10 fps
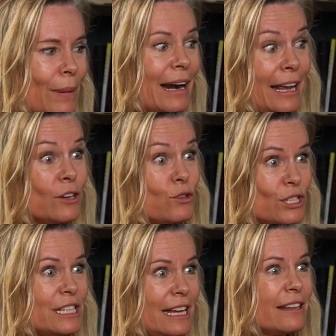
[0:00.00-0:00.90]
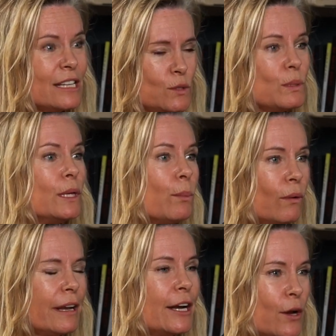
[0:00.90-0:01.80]
but I understand these
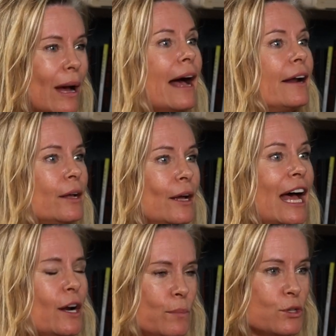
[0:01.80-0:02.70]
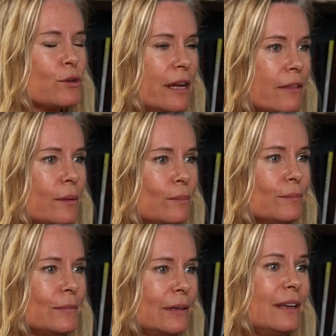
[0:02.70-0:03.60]
people and I know how to portray
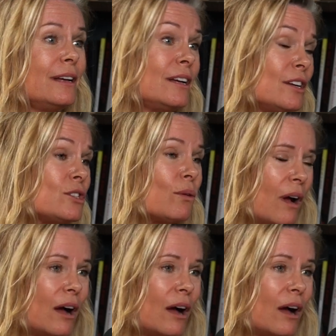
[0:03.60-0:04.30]
them. So